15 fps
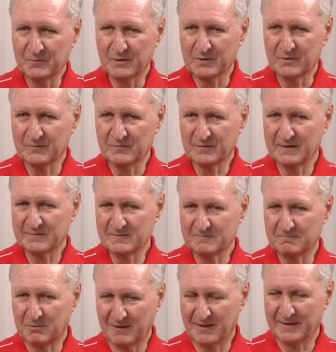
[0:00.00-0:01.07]
because they
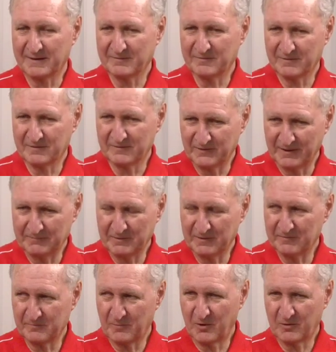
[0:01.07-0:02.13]
supply into the
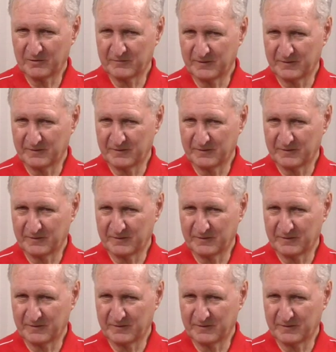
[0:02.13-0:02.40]
Japanese markets,